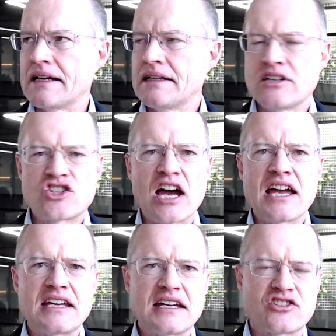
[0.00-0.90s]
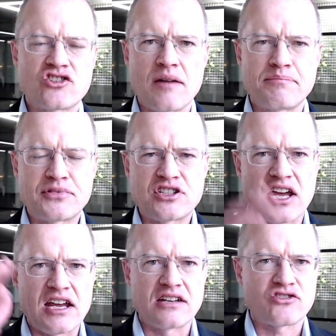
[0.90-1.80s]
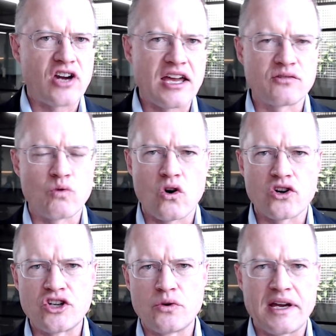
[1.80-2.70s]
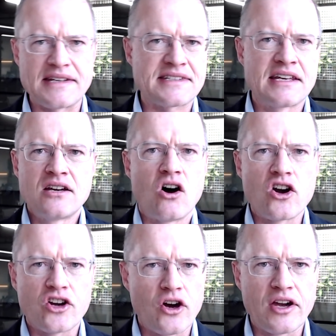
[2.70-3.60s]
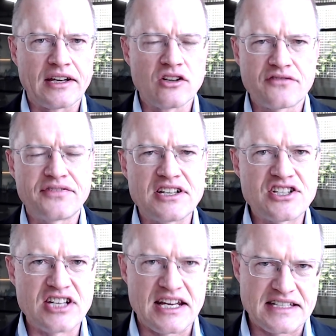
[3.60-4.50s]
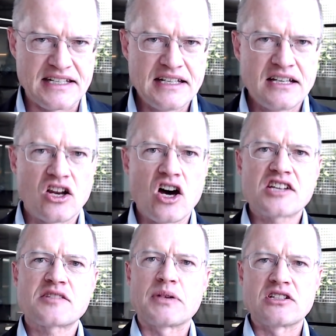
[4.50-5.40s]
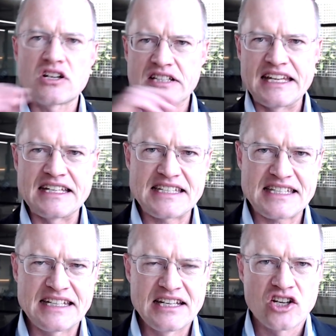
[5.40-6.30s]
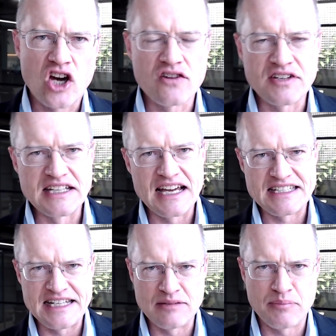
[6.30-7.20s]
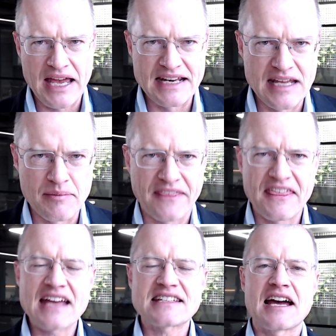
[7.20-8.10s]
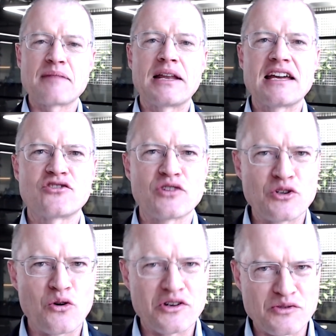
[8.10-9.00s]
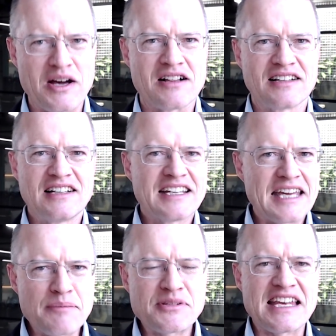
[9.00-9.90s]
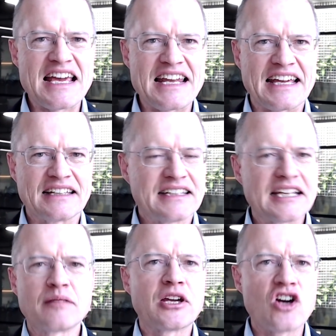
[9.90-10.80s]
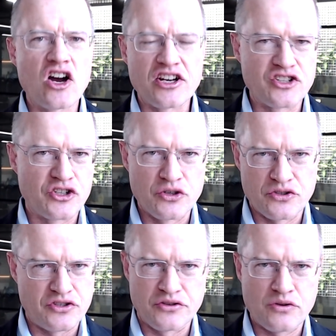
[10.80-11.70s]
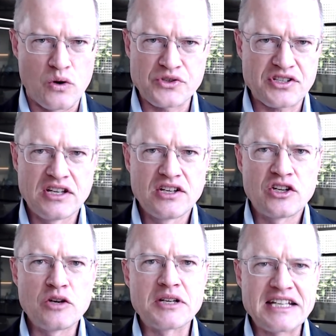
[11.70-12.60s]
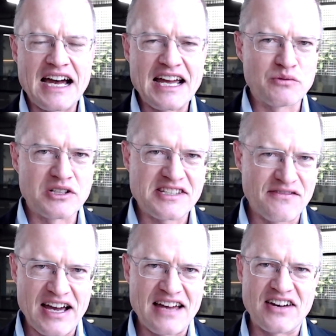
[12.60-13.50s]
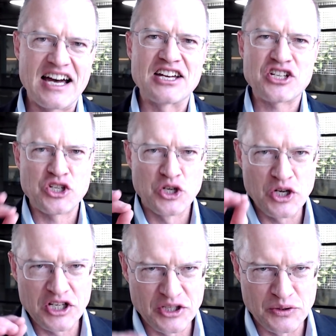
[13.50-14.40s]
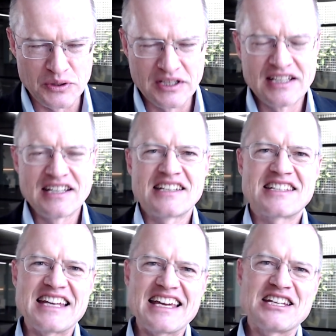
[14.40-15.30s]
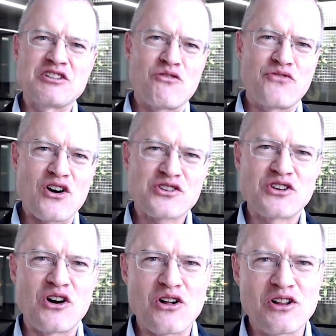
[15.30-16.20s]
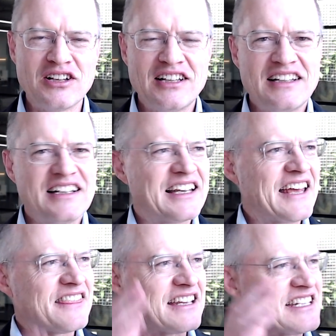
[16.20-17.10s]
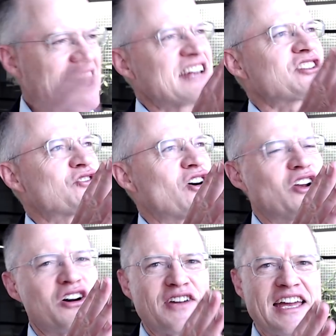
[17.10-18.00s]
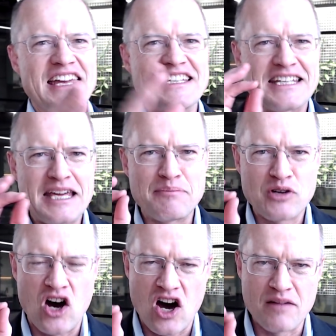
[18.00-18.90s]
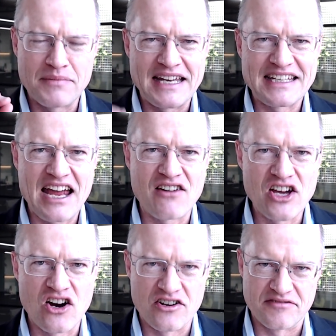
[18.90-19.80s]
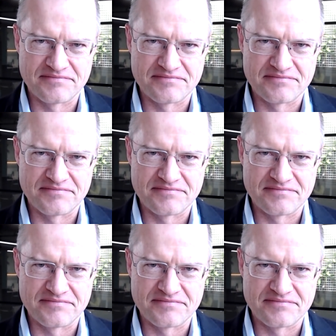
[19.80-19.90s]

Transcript: China, Trump trade war, US, ongoing, not finished yet. Last but not least, COVID-19 pandemic. That I plan to ignore as well. Keep sailing. It'll be gone in due course. Humankind will survive, I assure you. Stay in your foxhole. Let the tanks roll overhead. Keep calm and carry on.